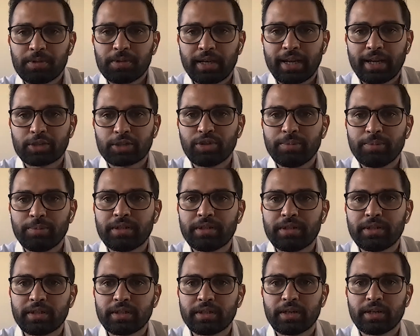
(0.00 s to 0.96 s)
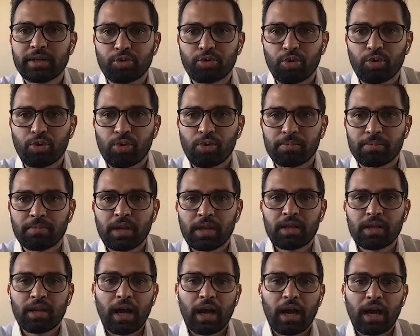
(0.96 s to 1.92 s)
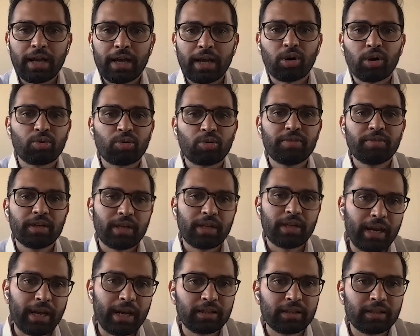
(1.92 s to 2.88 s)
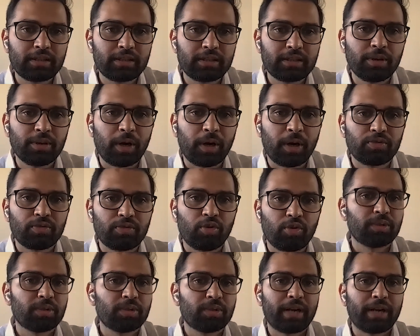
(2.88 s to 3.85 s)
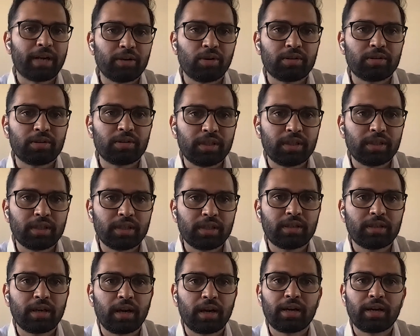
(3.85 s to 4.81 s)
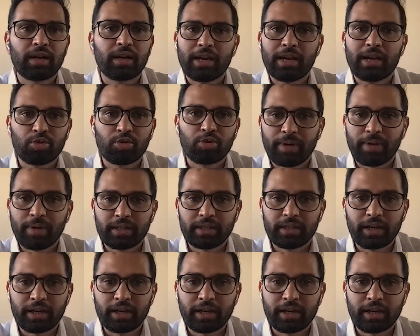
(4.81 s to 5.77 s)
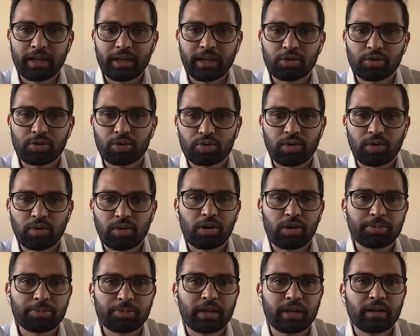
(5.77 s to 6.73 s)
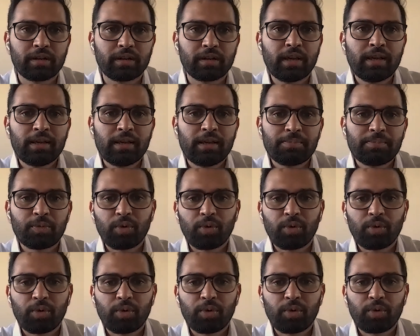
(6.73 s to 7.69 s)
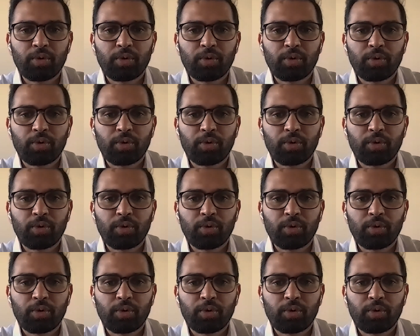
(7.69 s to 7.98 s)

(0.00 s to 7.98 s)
can actually be treated at home. I got COVID. I had a severe bout of COVID, but I got treated at home. I didn't have to go to a hospital. But what was happening